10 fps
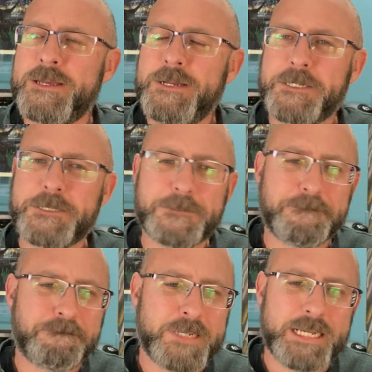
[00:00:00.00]
Um,
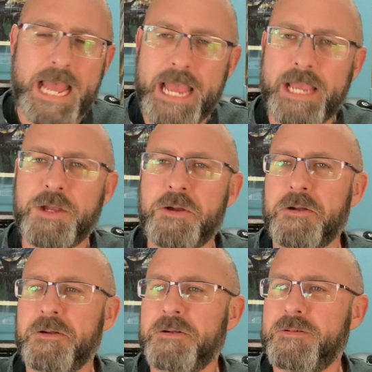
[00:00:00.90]

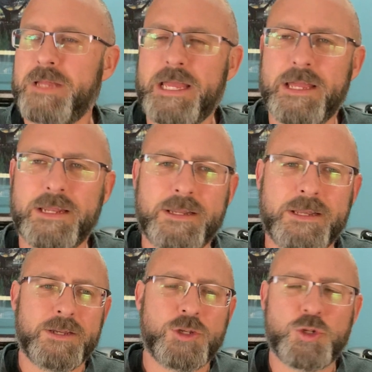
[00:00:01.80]
anger and
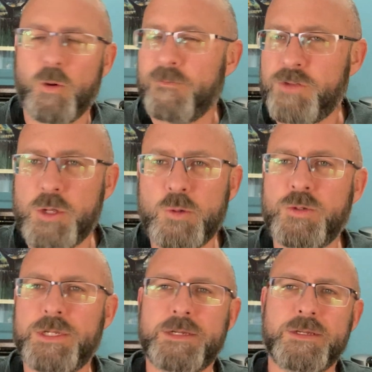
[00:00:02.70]
short
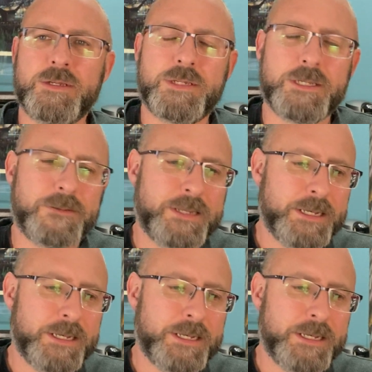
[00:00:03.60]
fuses and